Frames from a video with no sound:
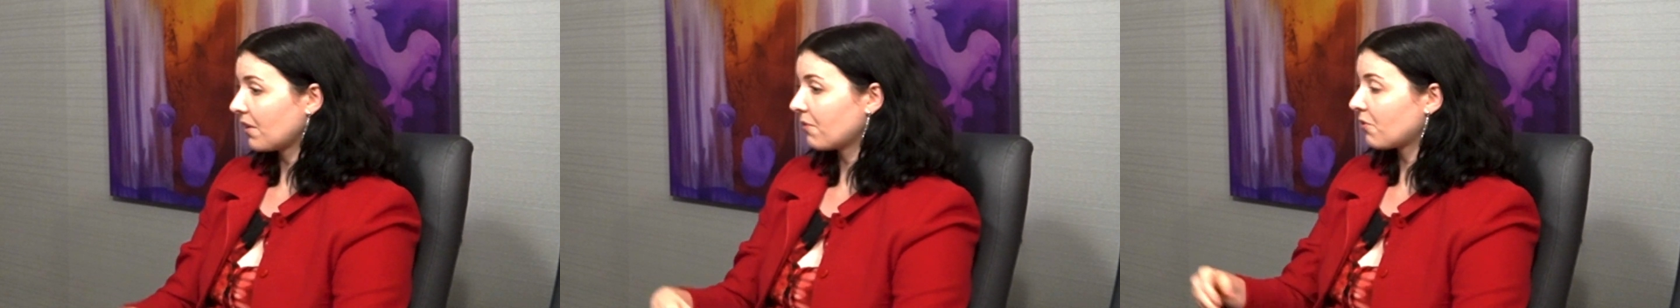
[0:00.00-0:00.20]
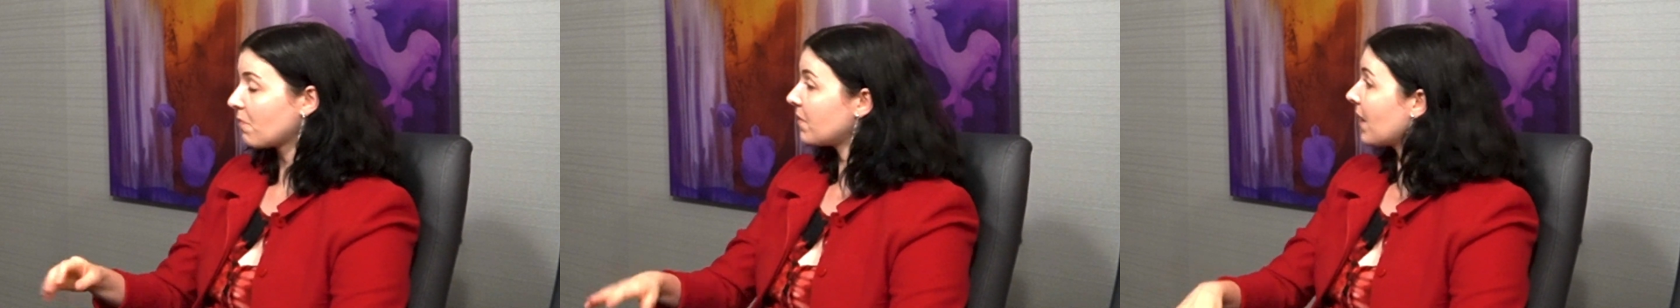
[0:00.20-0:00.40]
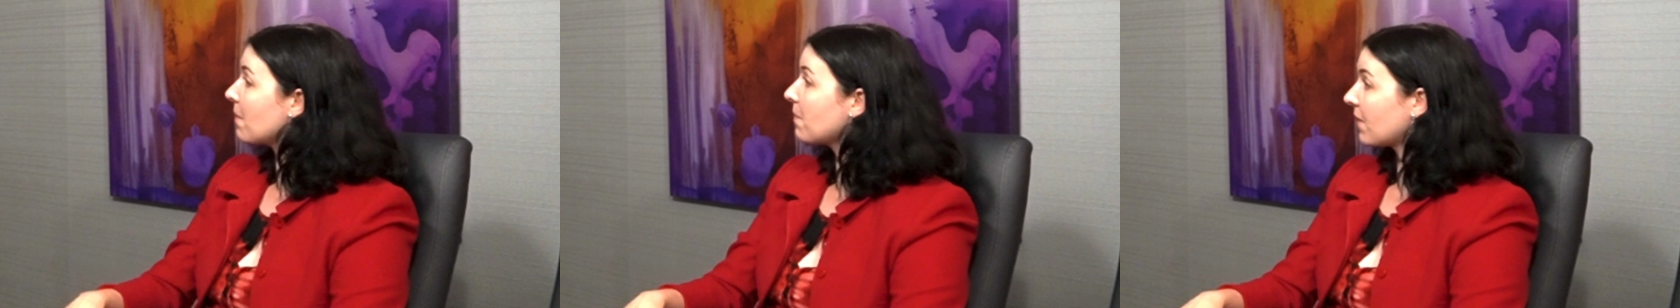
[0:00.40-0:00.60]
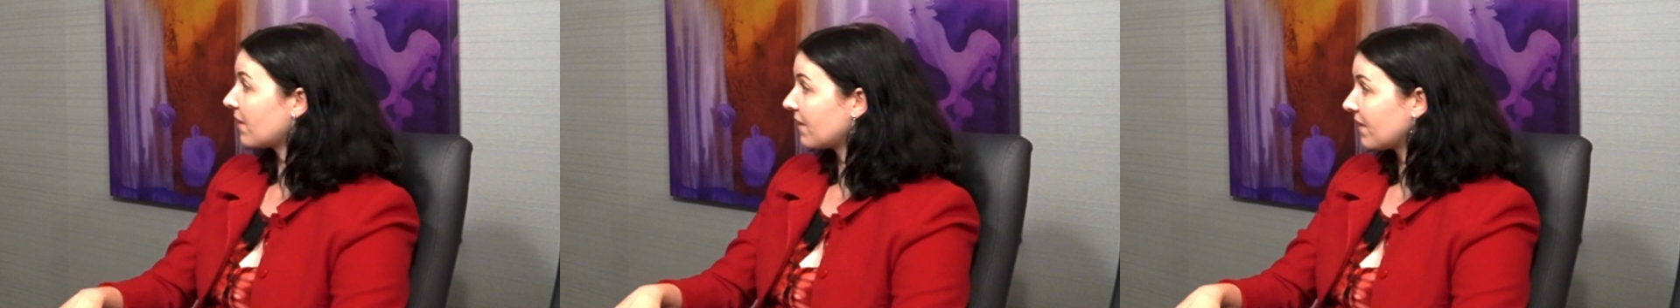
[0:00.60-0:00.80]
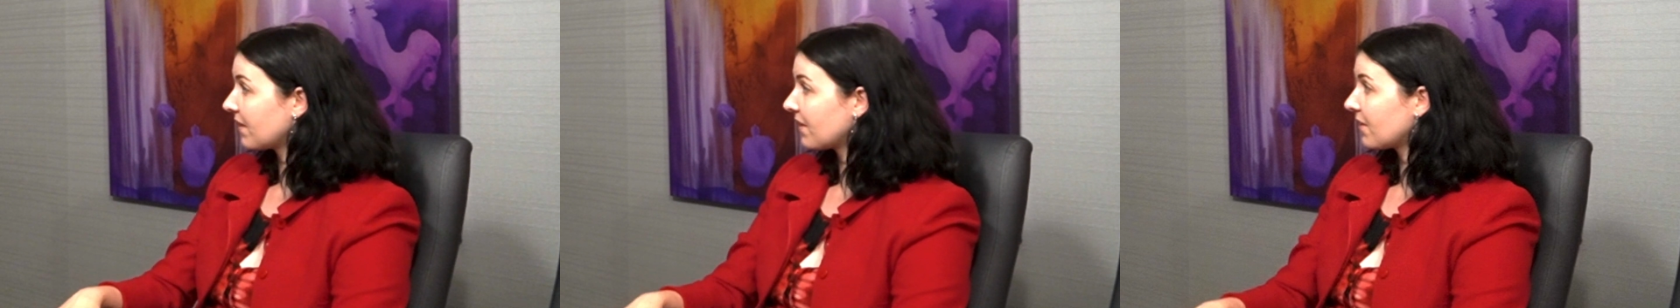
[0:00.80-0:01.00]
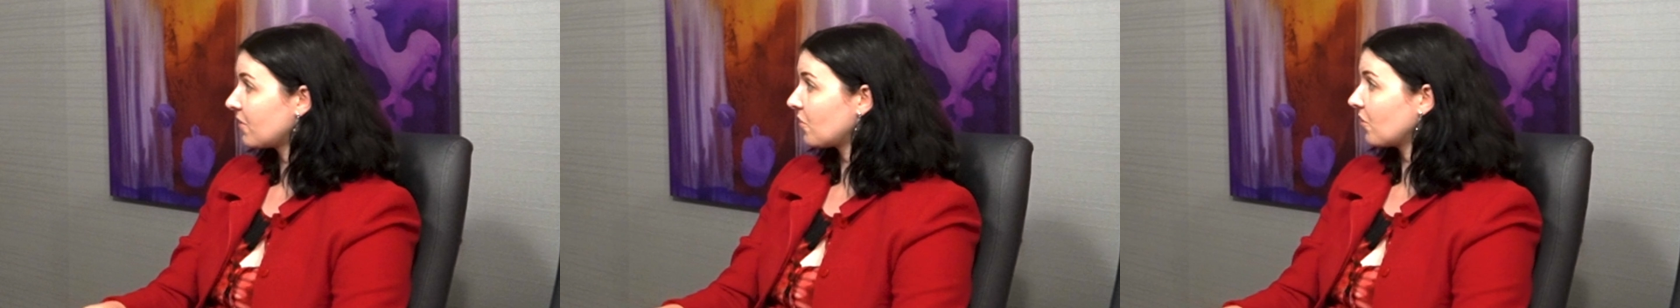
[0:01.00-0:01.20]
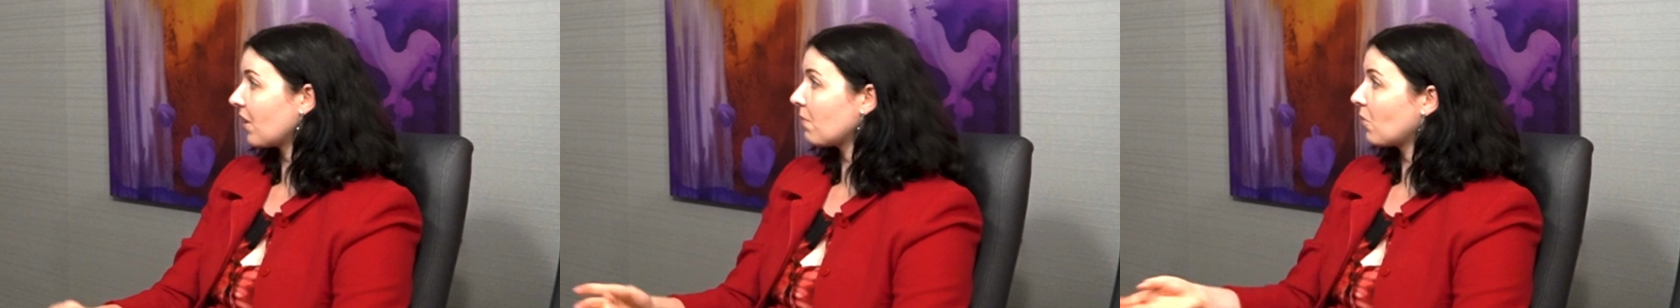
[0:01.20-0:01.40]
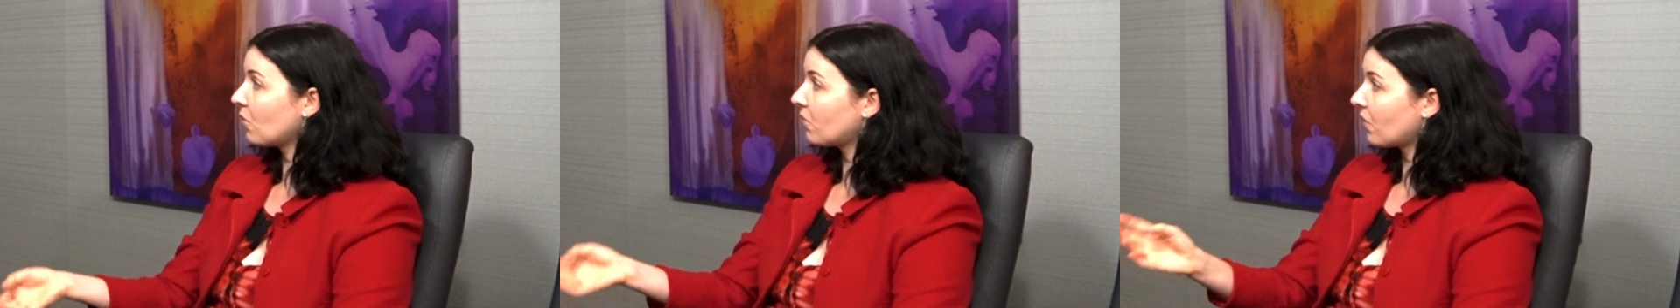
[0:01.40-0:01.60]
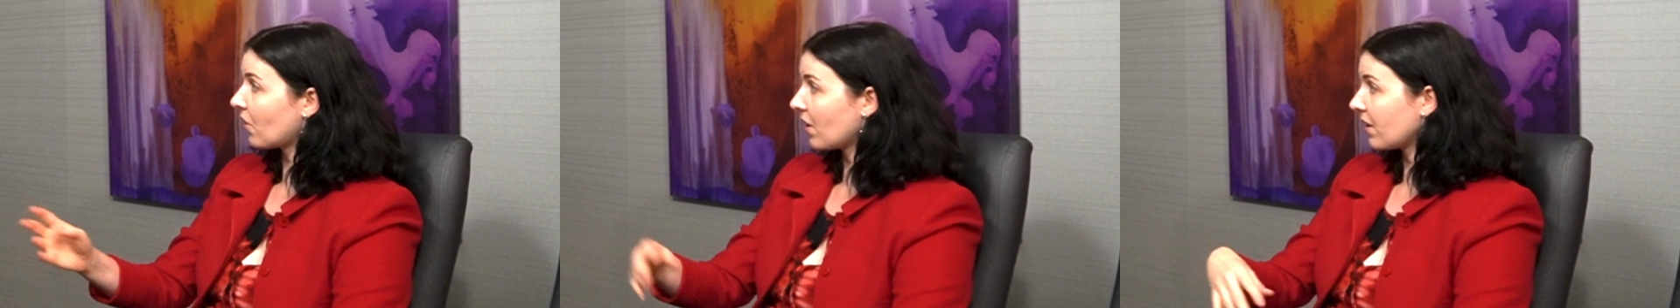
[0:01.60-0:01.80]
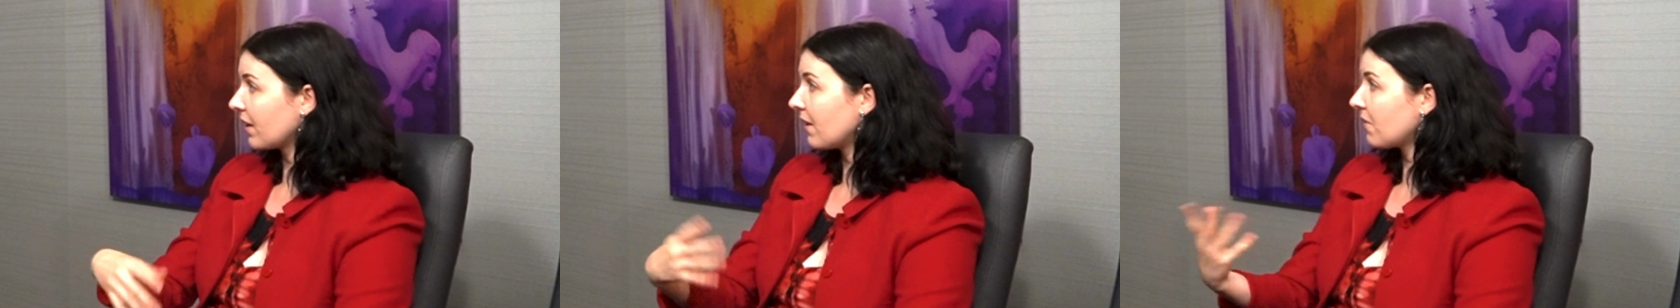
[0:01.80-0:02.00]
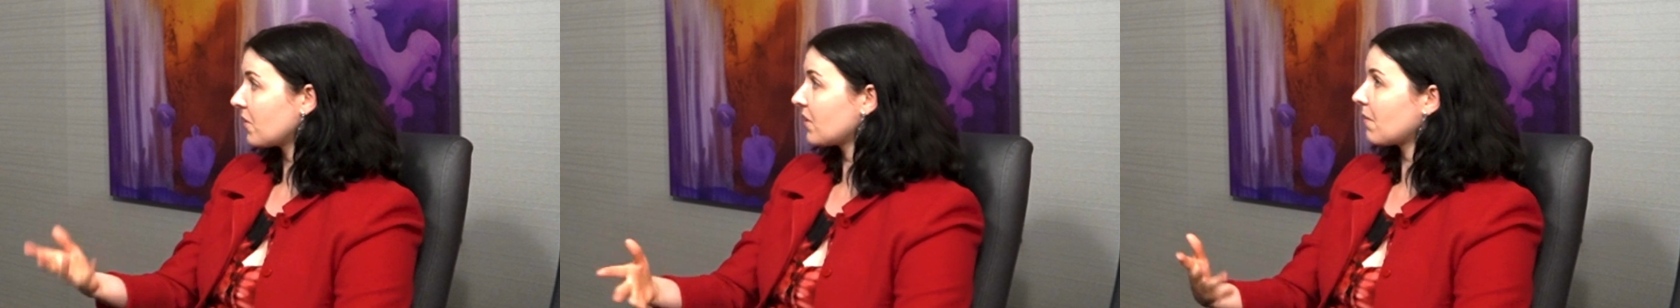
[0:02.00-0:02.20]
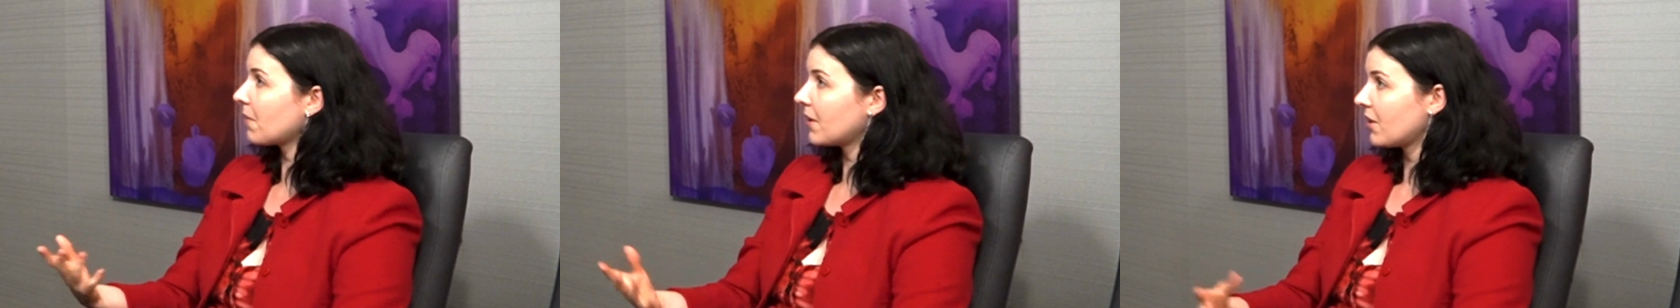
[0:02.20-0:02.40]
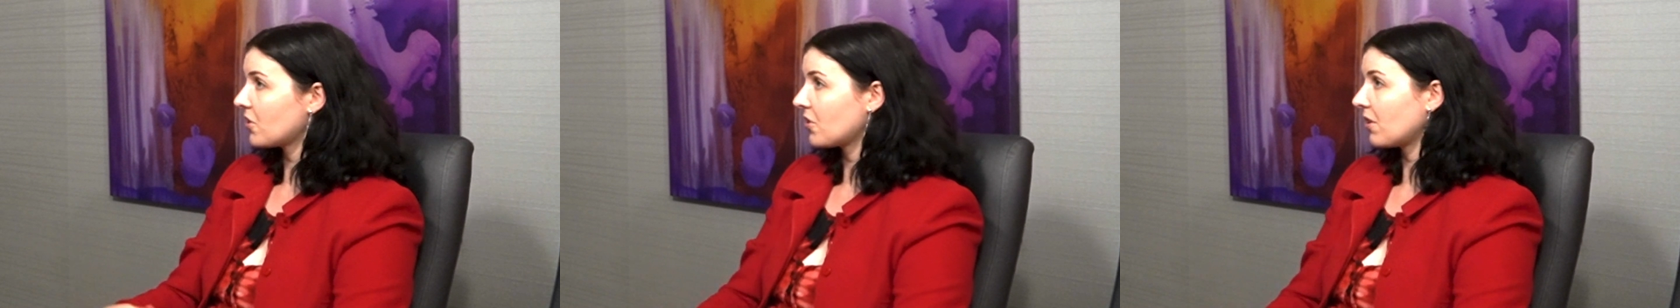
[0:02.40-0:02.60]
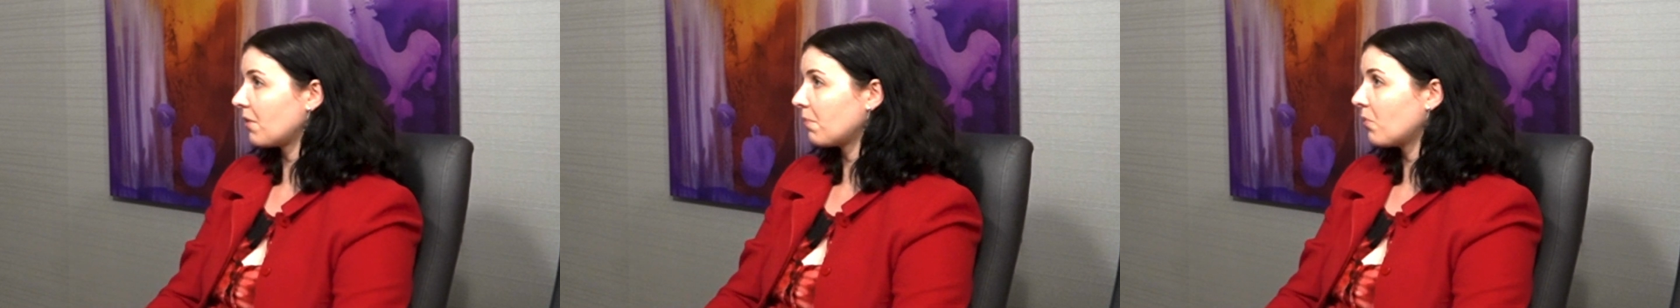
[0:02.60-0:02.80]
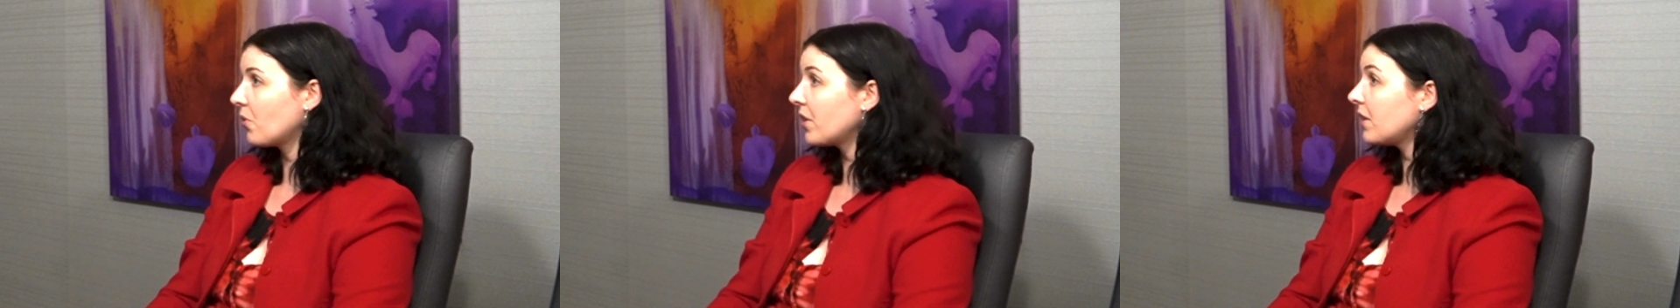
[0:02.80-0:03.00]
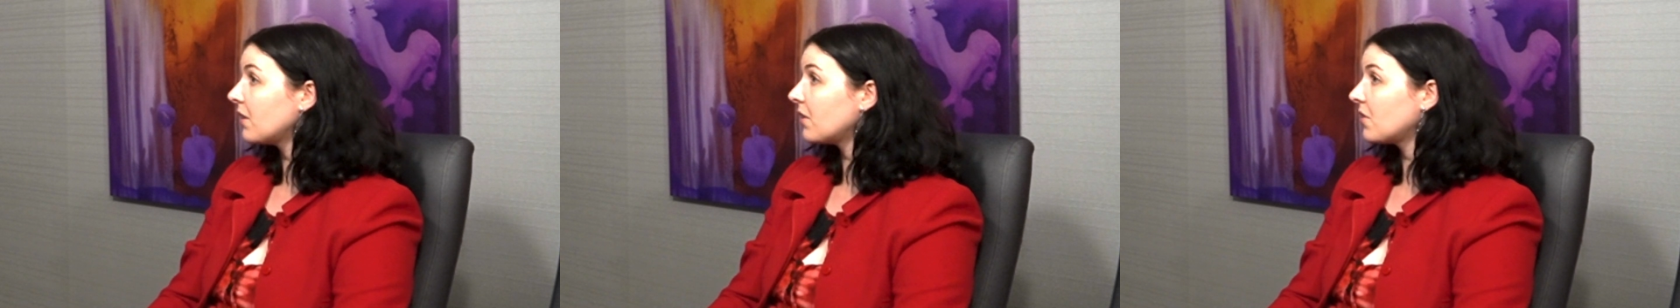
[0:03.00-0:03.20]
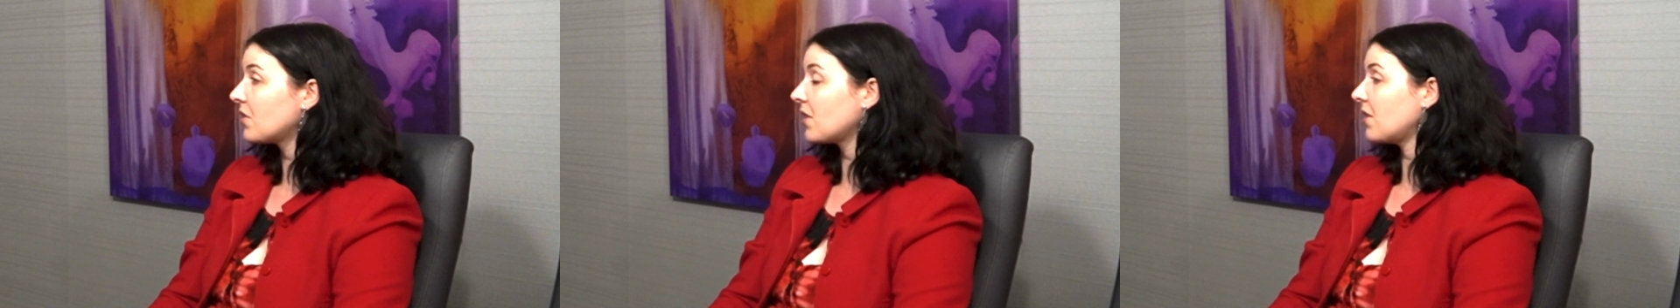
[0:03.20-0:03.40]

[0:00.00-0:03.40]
from Tampa, to come over and give us some additional pointers,